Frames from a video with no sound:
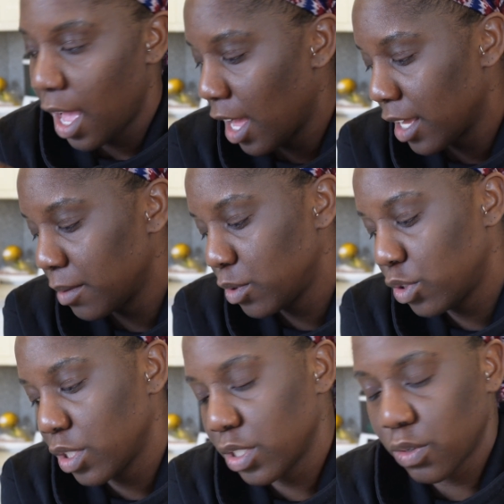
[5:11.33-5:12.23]
I am
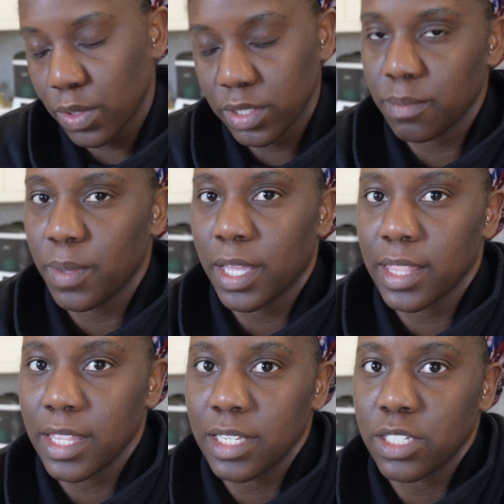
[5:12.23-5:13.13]
just going to
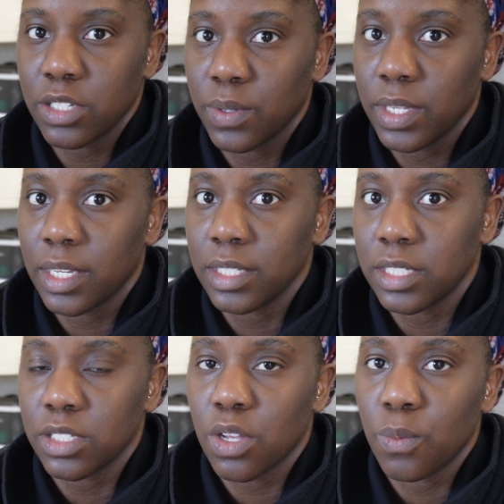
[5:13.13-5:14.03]
make this so he can
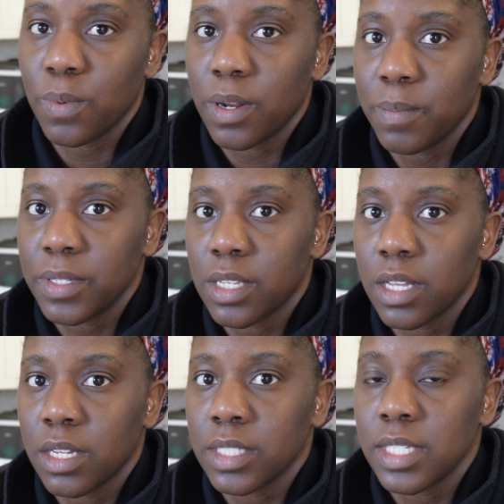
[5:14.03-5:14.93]
just open up his
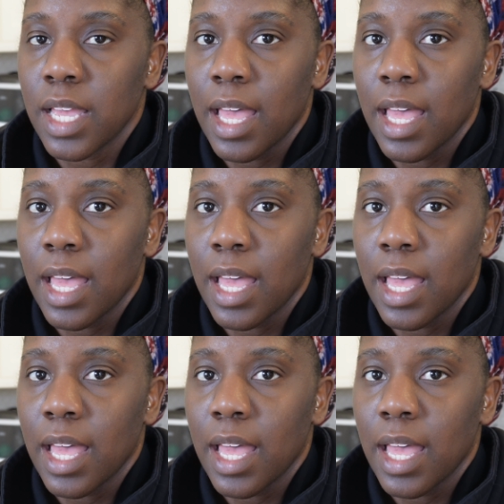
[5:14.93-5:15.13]
lungs,